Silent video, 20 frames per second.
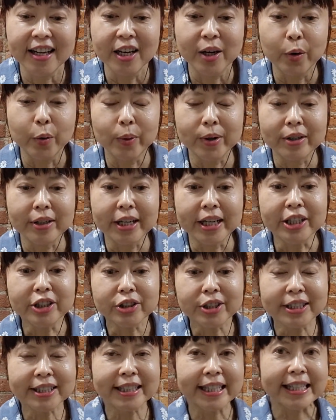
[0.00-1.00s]
Well,
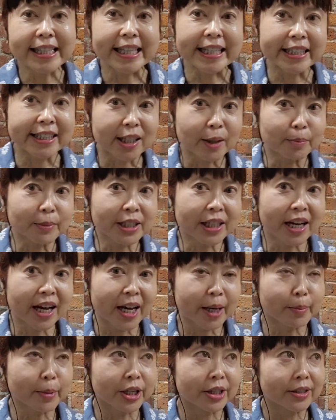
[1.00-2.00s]
interestingly,
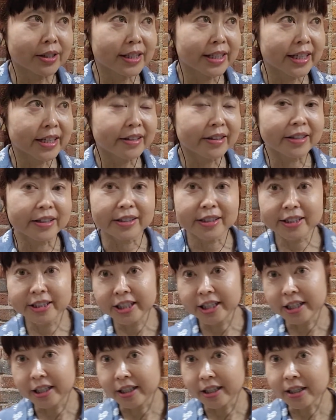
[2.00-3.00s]
sometime earlier this
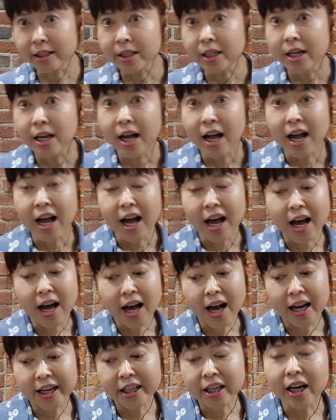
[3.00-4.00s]
year,
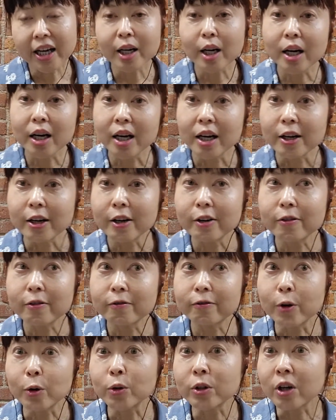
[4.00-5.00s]
I got a
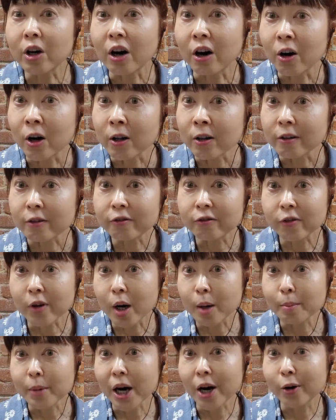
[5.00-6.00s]
phone call
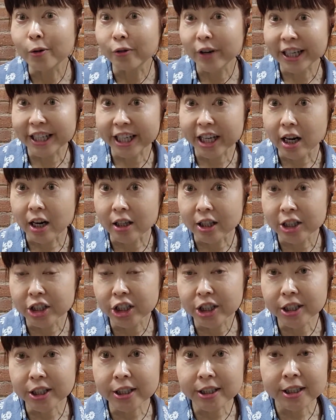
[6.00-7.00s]
from a
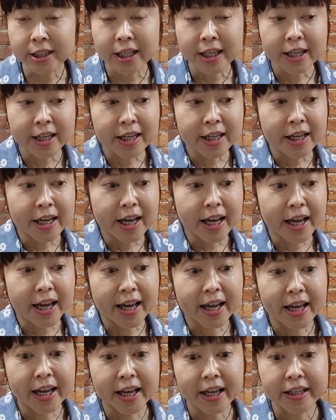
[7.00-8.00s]
radiologist,
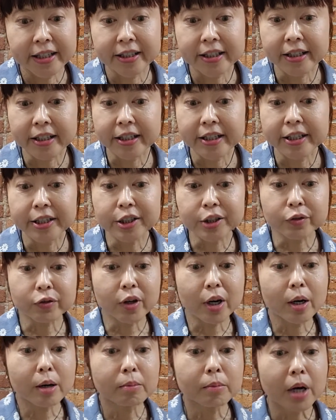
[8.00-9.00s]
and he's
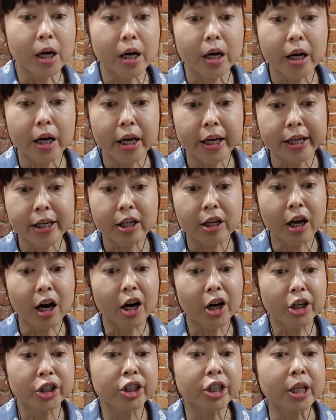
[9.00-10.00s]
from a
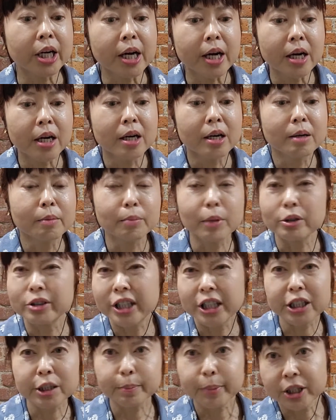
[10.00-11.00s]
large
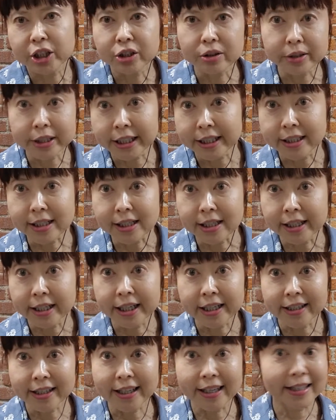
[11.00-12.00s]
multi-specialty
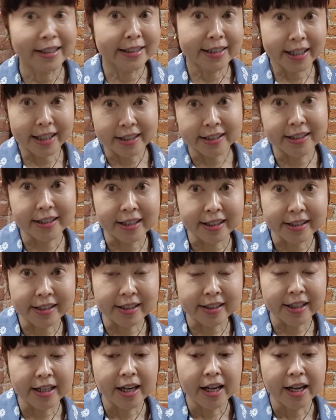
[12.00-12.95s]
clinic in Texas.